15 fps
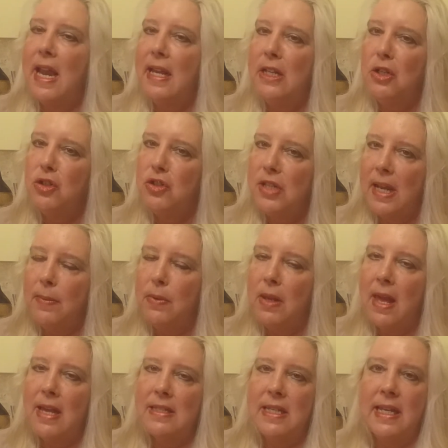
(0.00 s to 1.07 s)
and you're
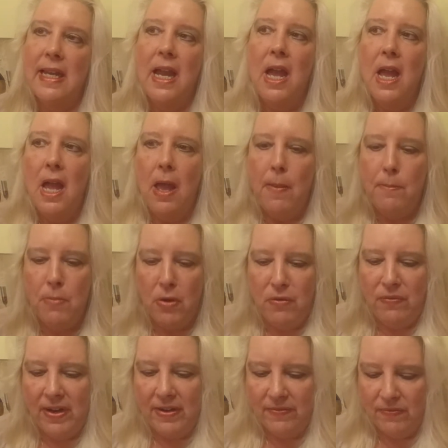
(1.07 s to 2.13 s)
stabilizing
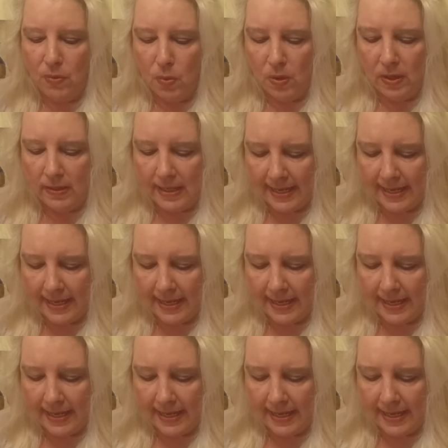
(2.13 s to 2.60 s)
moving forward.